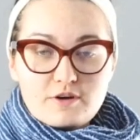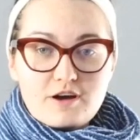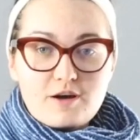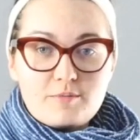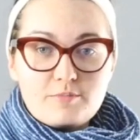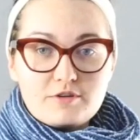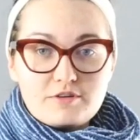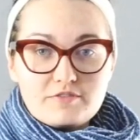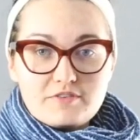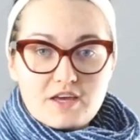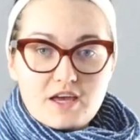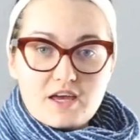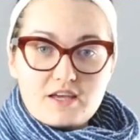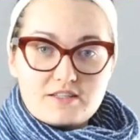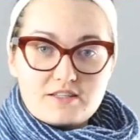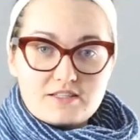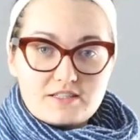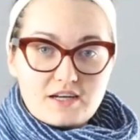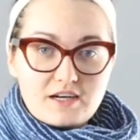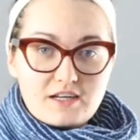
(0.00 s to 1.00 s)
a couple of
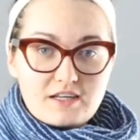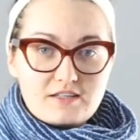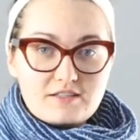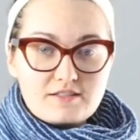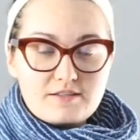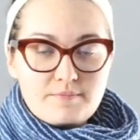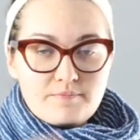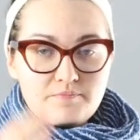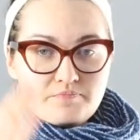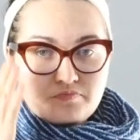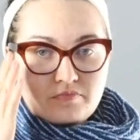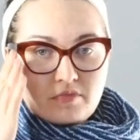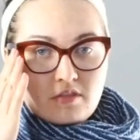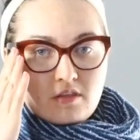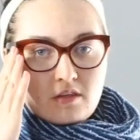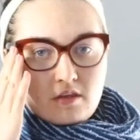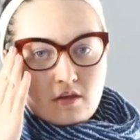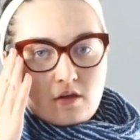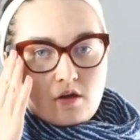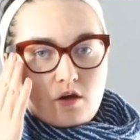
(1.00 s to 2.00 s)
case studies.
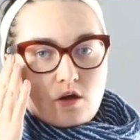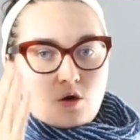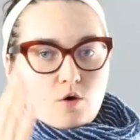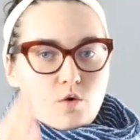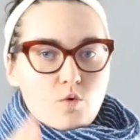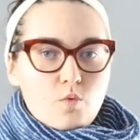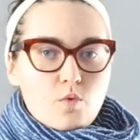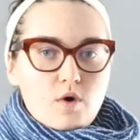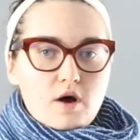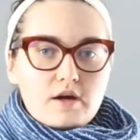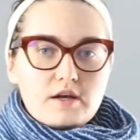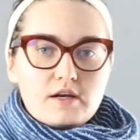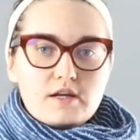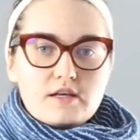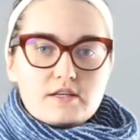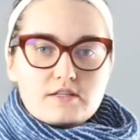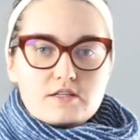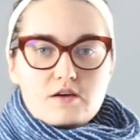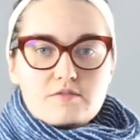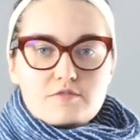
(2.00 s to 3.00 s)
One
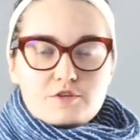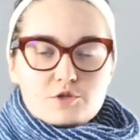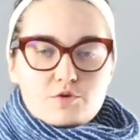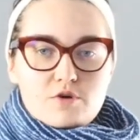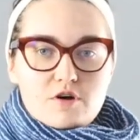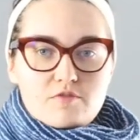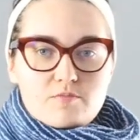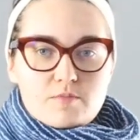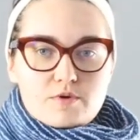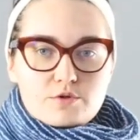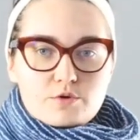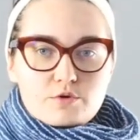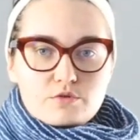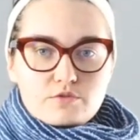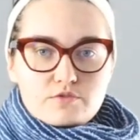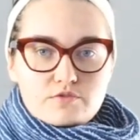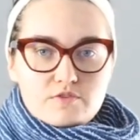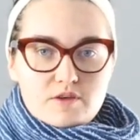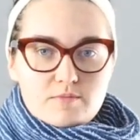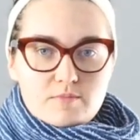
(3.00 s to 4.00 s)
is of a
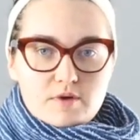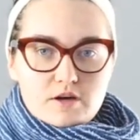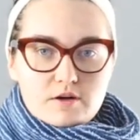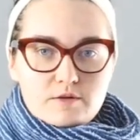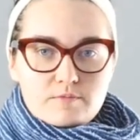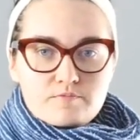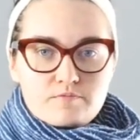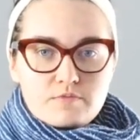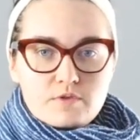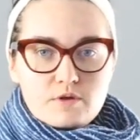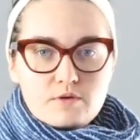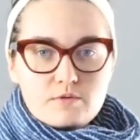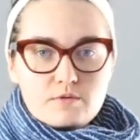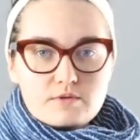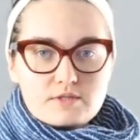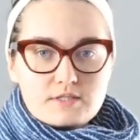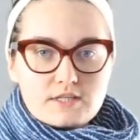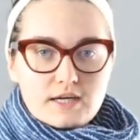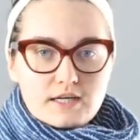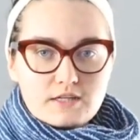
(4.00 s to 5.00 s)
12-month-old female who
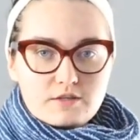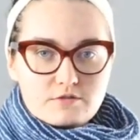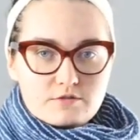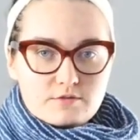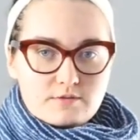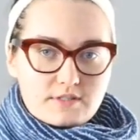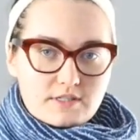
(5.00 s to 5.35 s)
was diagnosed